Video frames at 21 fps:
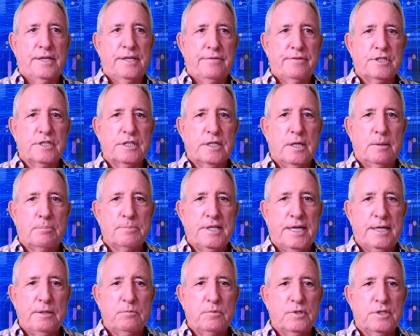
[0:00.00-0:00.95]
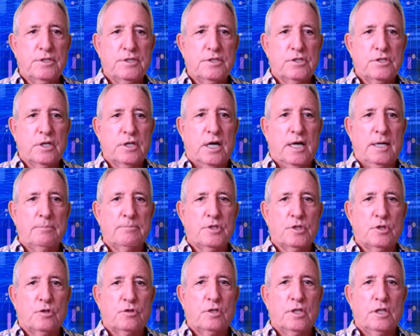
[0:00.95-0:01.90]
give us an update, which I'm
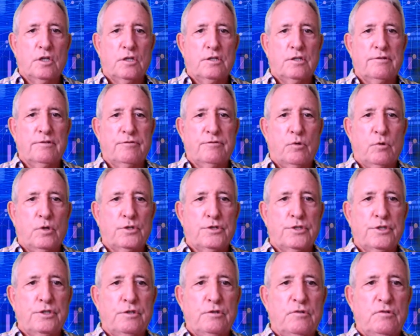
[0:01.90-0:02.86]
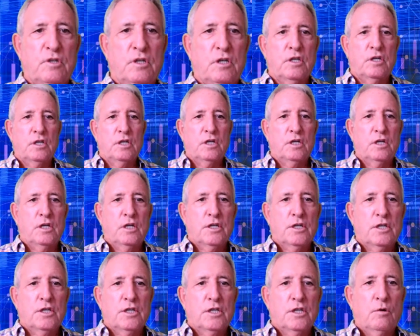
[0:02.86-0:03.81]
certainly looking forward to.
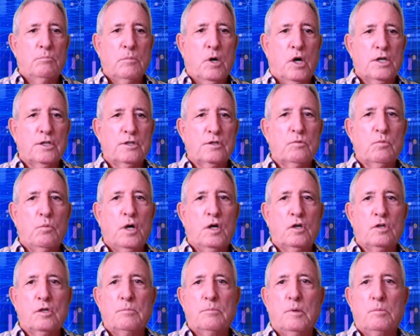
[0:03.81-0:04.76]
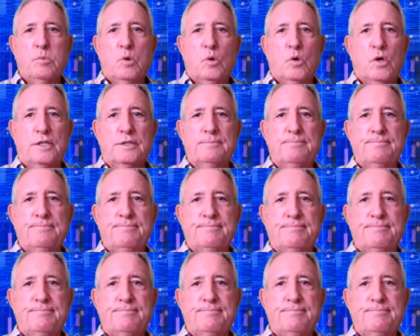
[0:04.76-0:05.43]
So Martin, welcome aboard.